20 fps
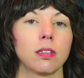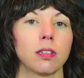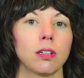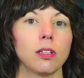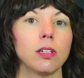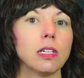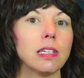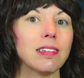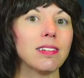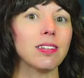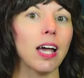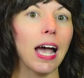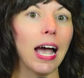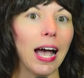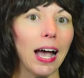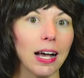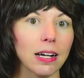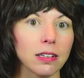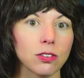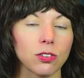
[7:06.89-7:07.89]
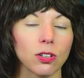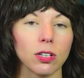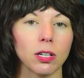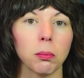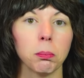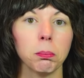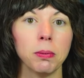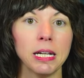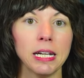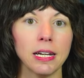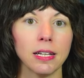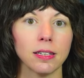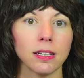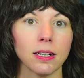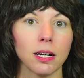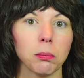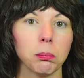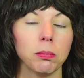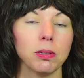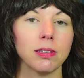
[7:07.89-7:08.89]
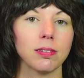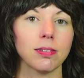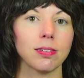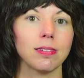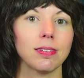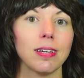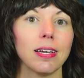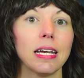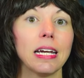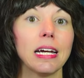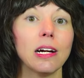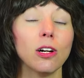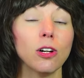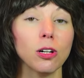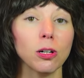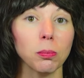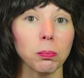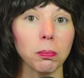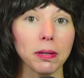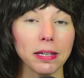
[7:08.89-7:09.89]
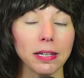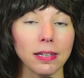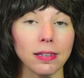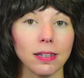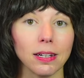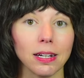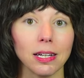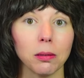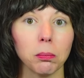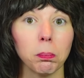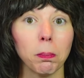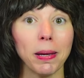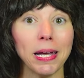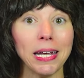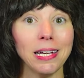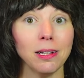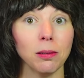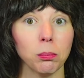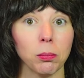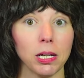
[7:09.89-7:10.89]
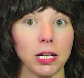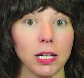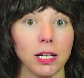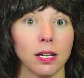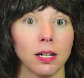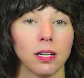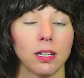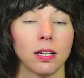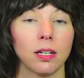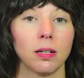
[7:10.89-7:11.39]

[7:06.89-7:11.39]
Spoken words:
her attacks on the man that I missed terribly that had made me.